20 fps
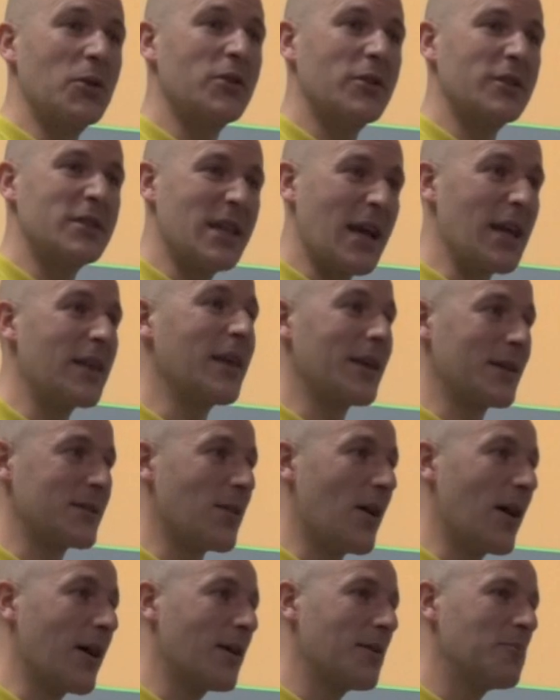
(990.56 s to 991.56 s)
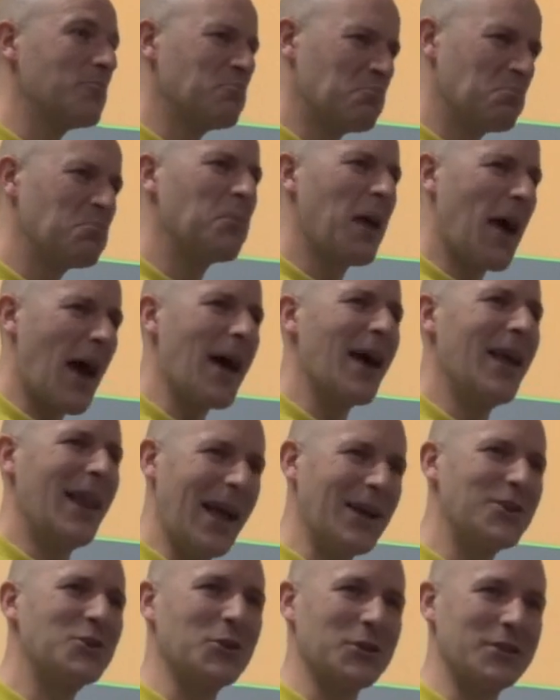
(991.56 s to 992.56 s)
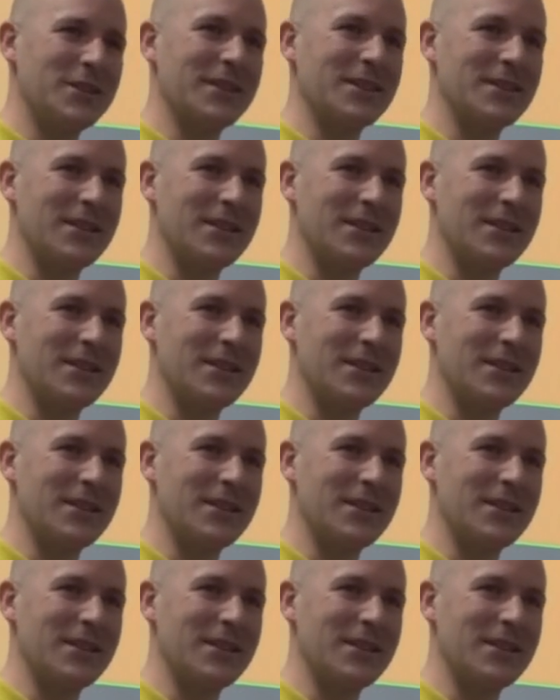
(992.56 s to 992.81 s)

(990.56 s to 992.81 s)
We ought to say things like, yeah, electrons